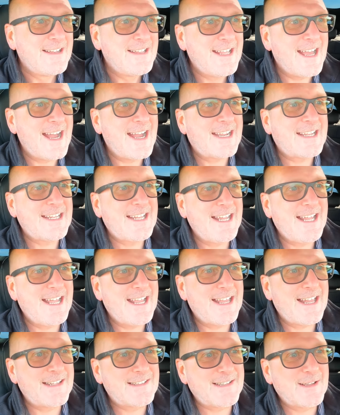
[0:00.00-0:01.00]
Yeah, I can hear
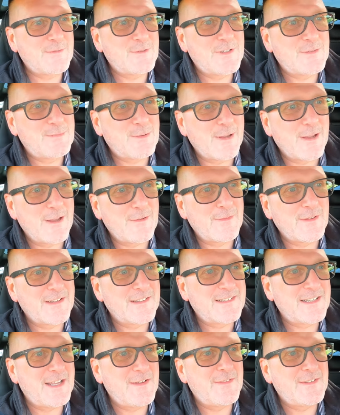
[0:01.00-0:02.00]
you. I'm just pulling off at the
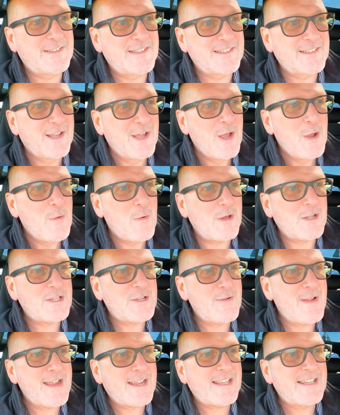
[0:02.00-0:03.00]
services. What do
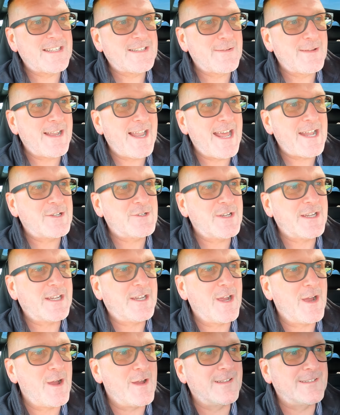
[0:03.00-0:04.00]
you reckon to electric
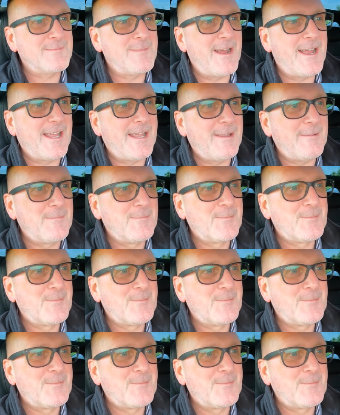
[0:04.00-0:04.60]
cars, mate?